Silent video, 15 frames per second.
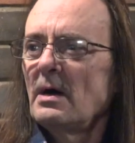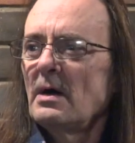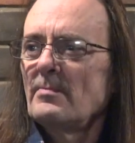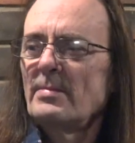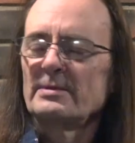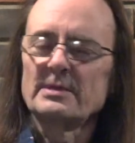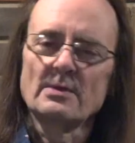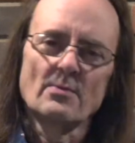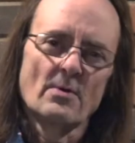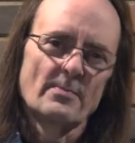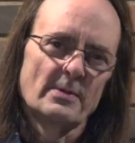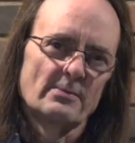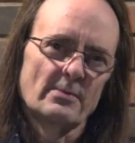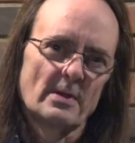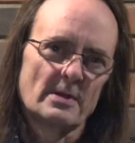but they won't
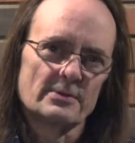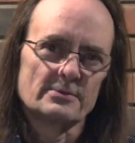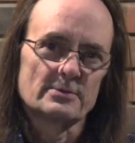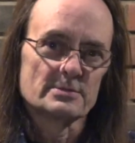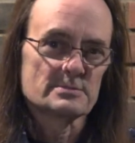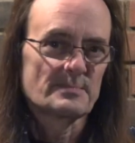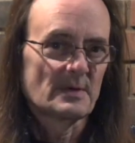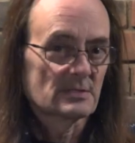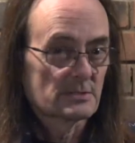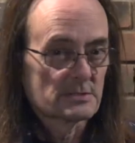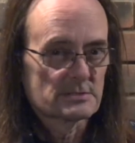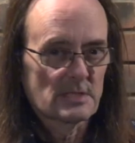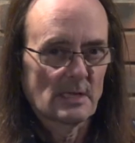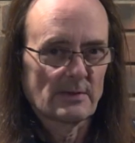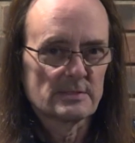be running through, especially
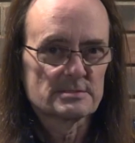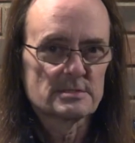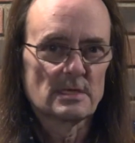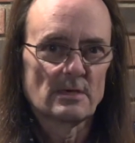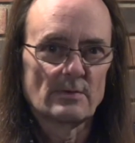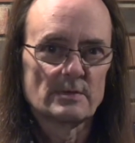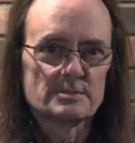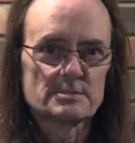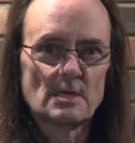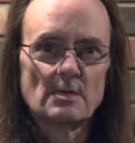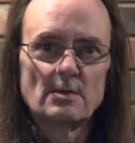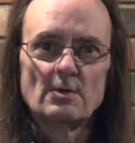sailing sequence.